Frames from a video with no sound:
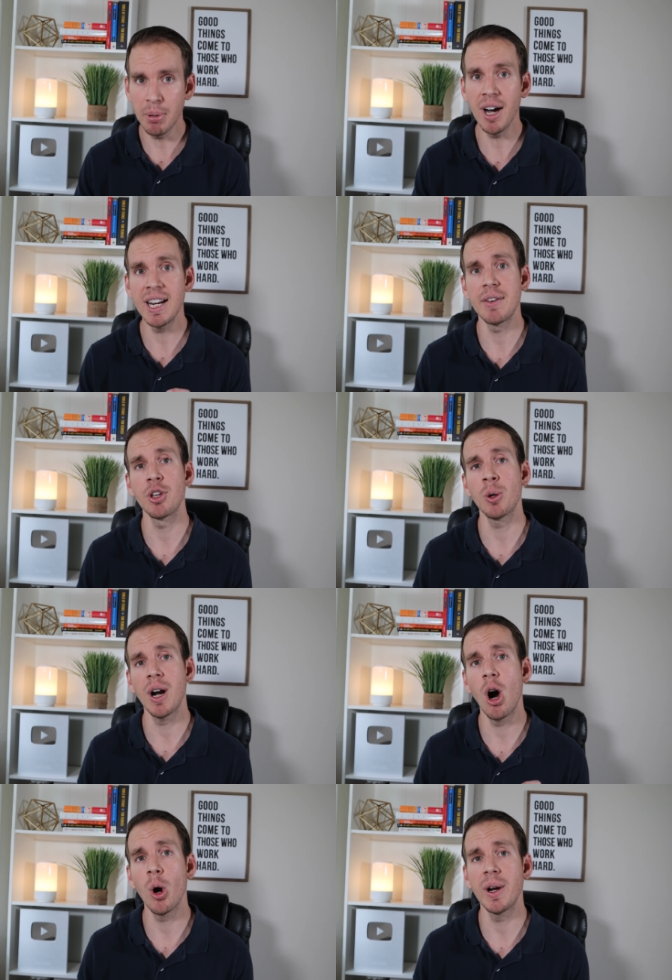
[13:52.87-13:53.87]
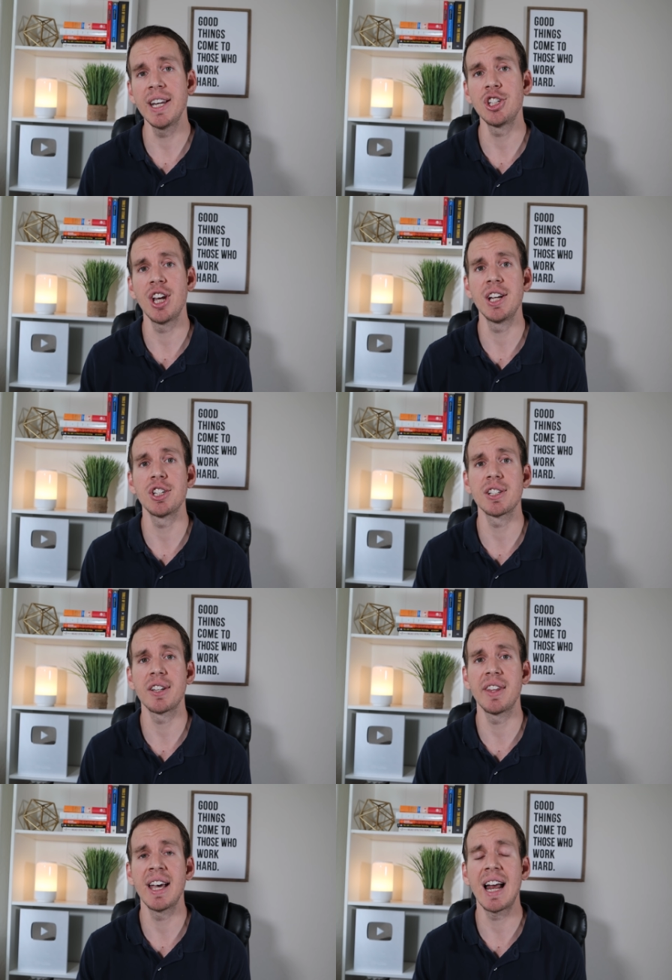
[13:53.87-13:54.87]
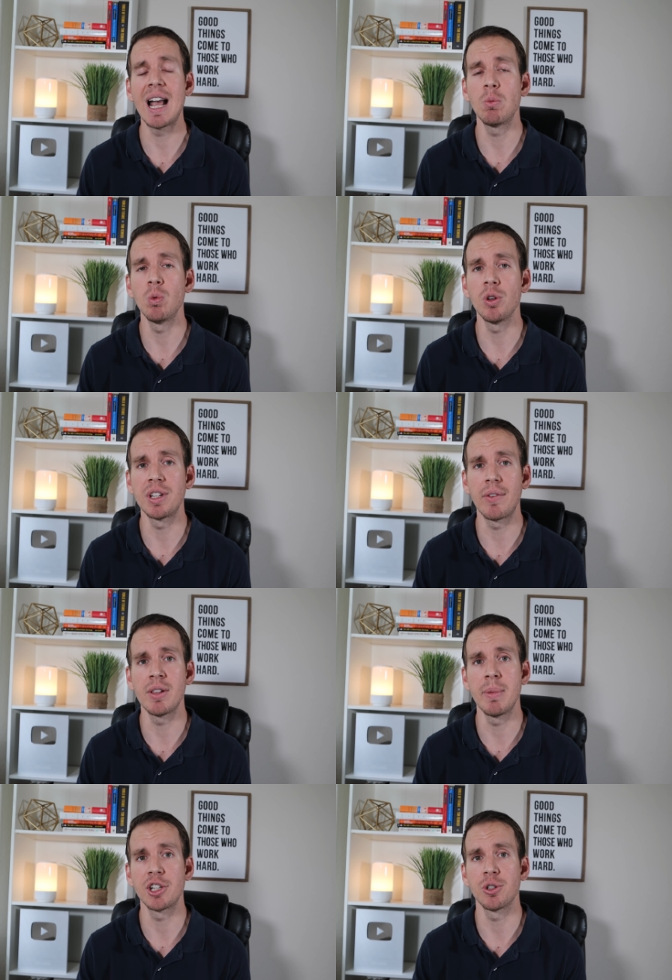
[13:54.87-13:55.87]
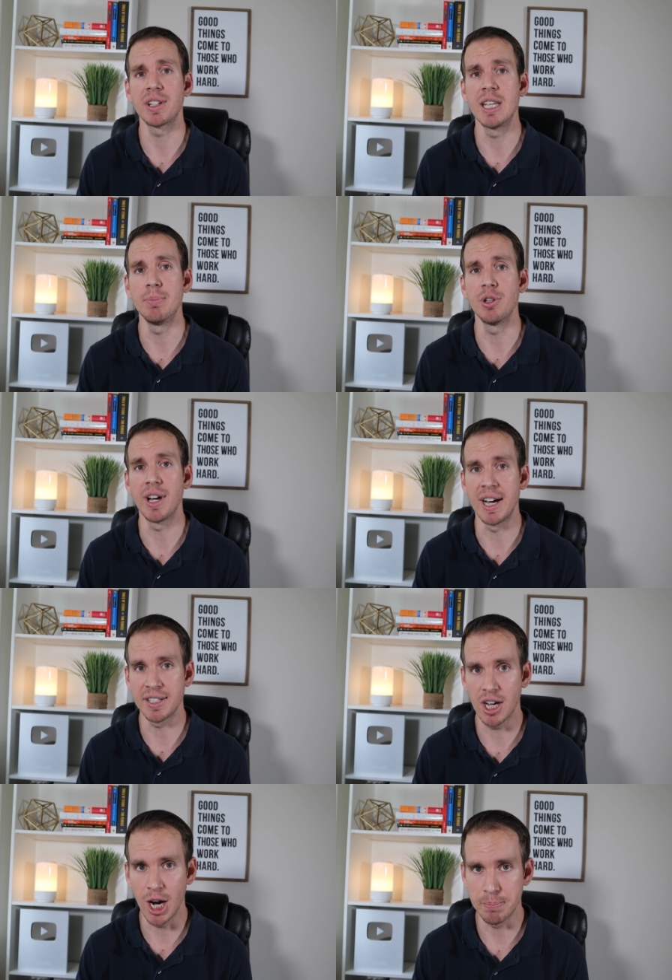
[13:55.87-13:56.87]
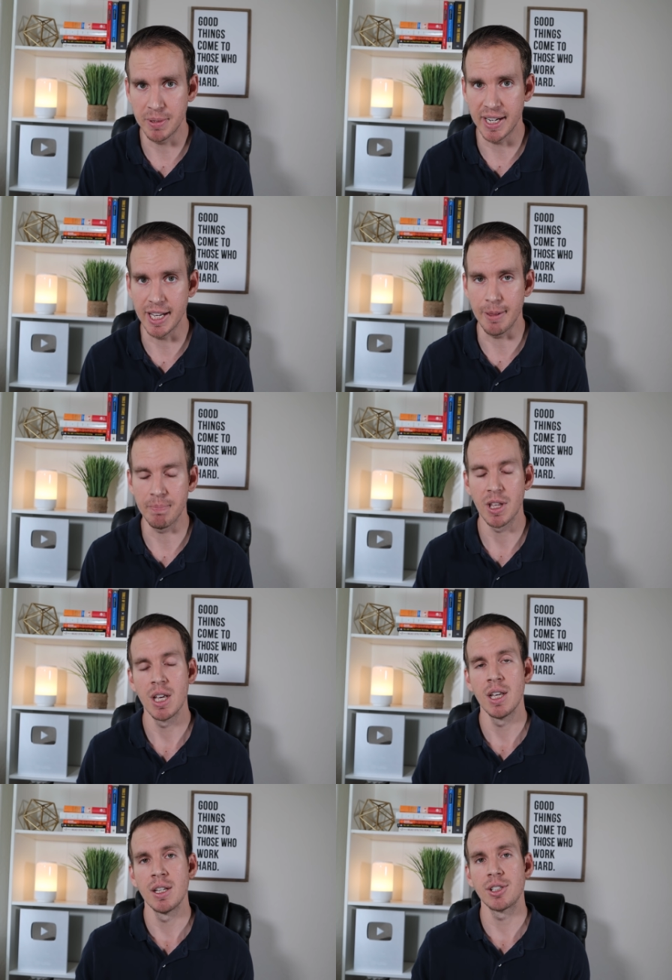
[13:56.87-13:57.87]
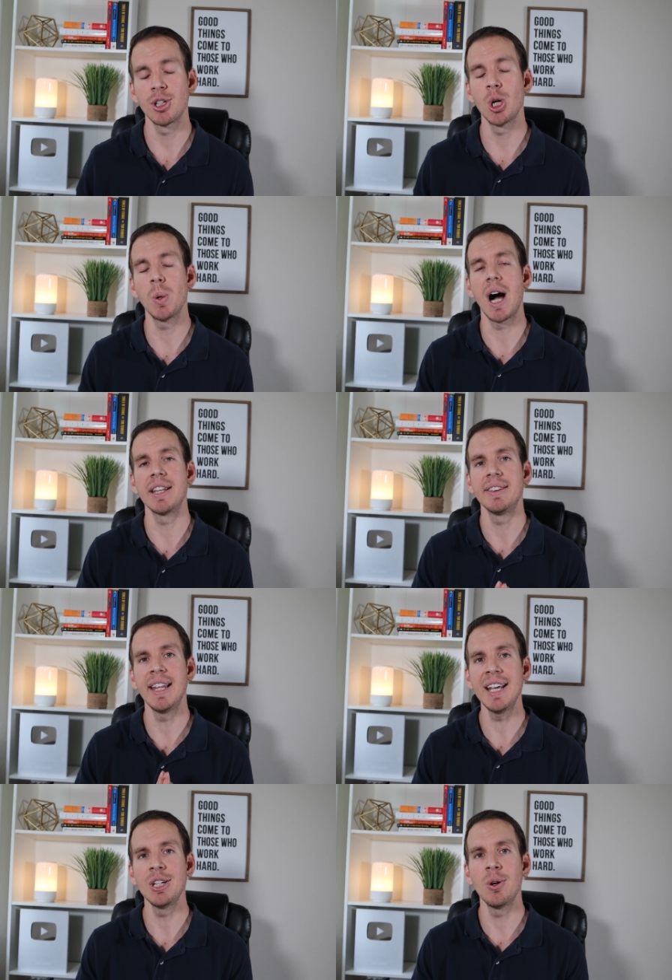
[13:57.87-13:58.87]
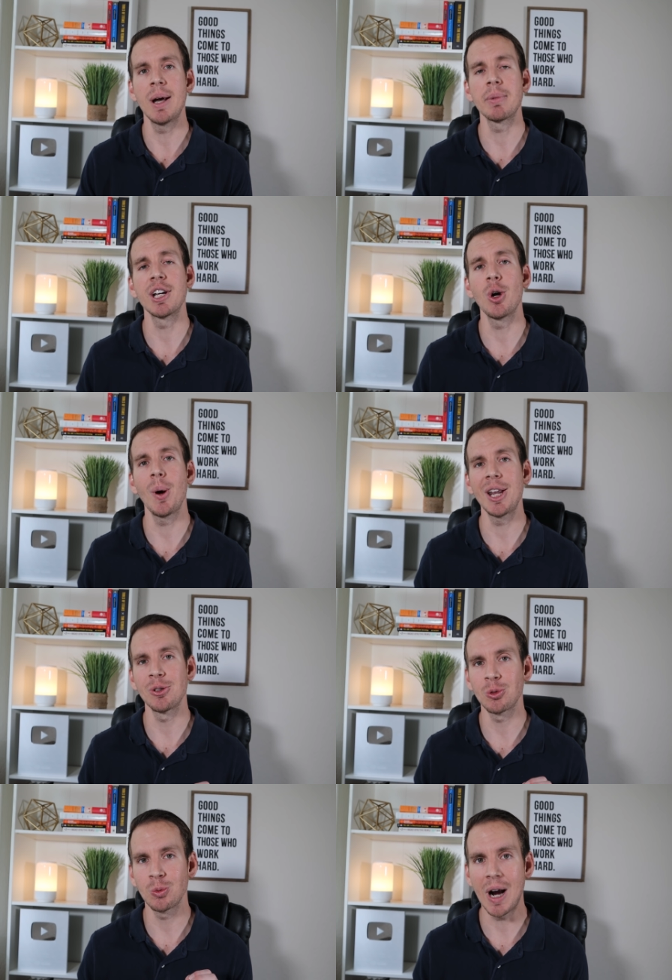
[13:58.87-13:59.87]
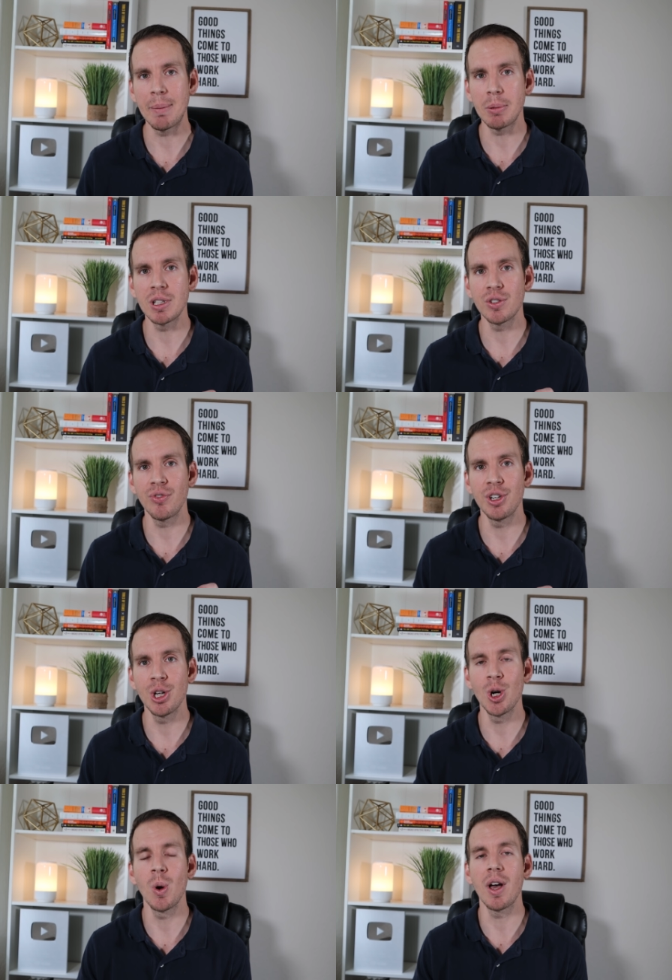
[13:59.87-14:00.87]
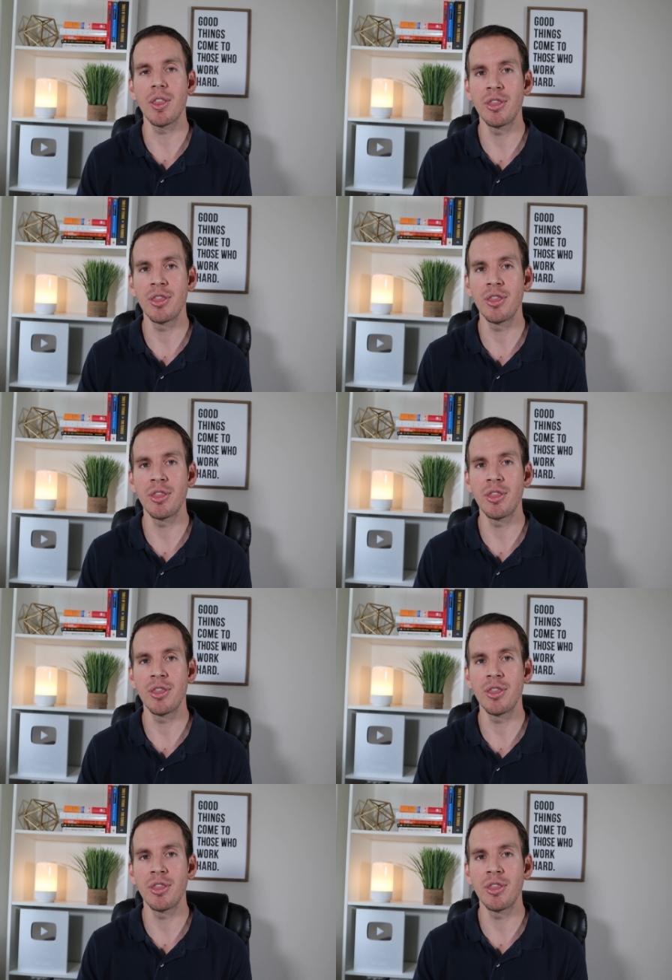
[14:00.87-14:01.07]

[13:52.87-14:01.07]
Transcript: But if there are any changes on that, I will definitely make sure to keep you guys updated. So on that note, I'm gonna go ahead and wrap up this video.